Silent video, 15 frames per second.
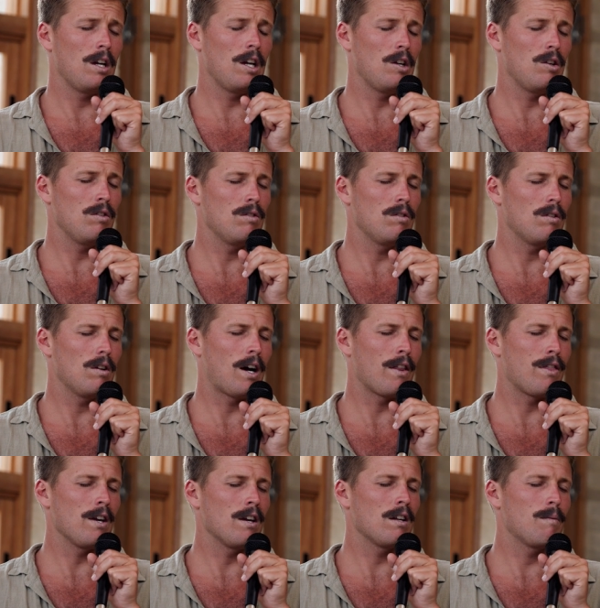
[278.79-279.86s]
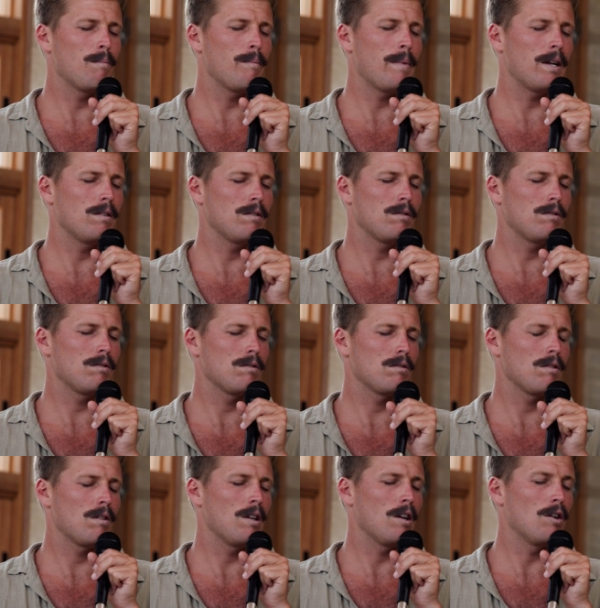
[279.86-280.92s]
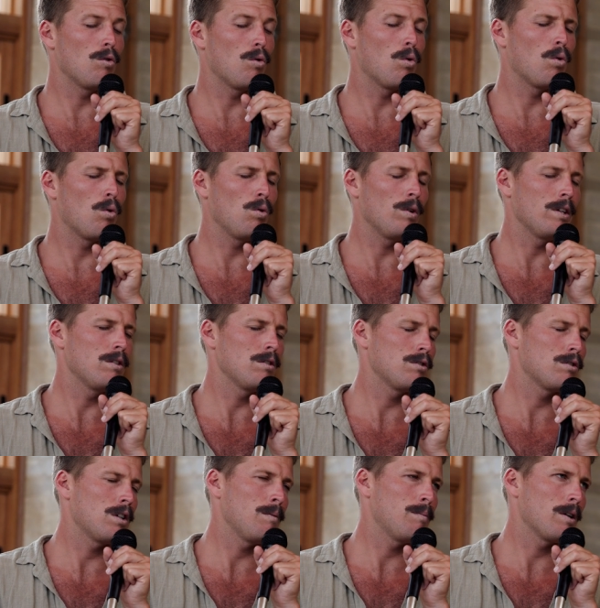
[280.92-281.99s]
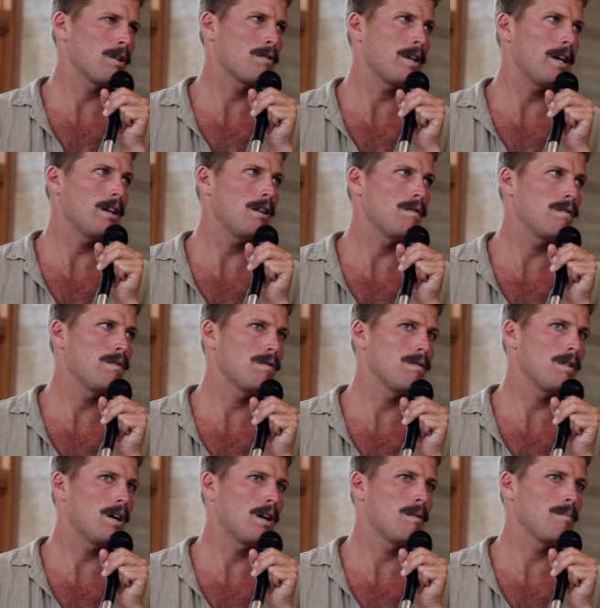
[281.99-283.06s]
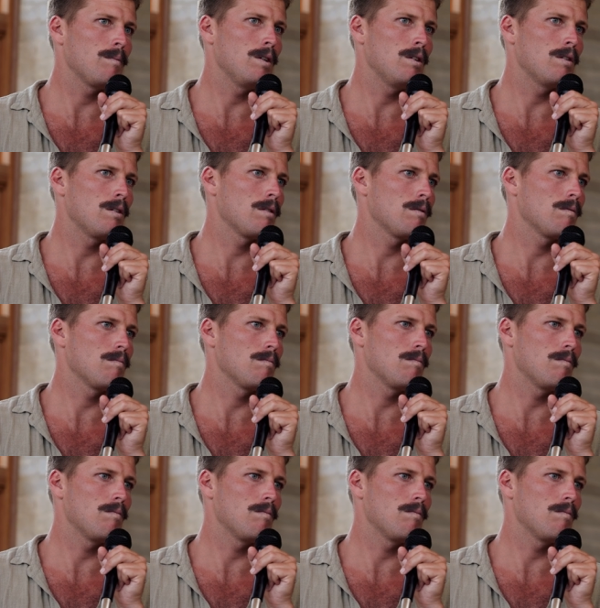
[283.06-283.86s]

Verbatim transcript: in I think an immense thing in all industry, but creative. Um, you know,